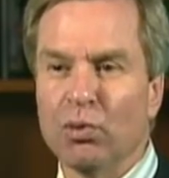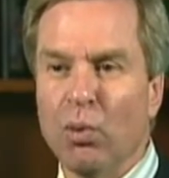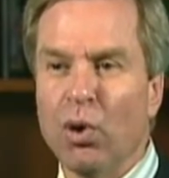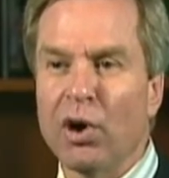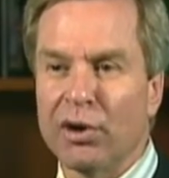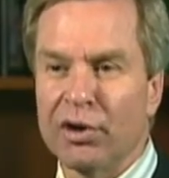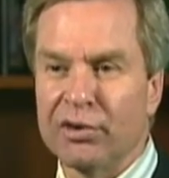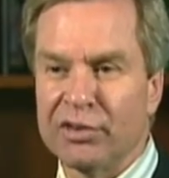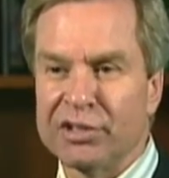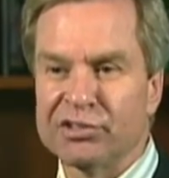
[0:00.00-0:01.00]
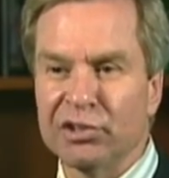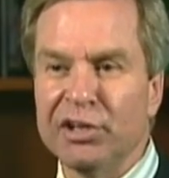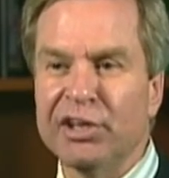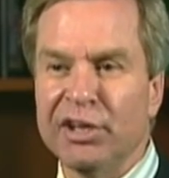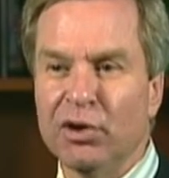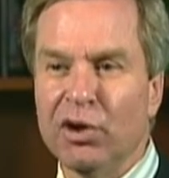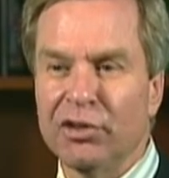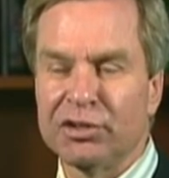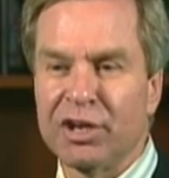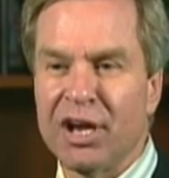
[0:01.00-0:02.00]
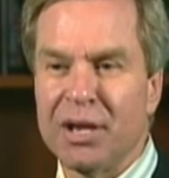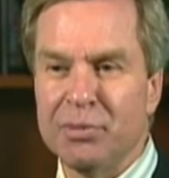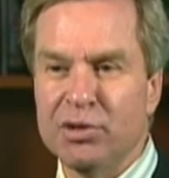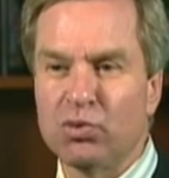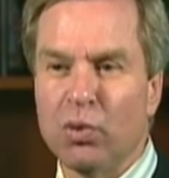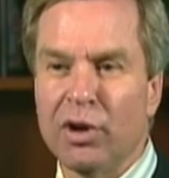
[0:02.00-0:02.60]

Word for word: of water that's leaking all the time. Each one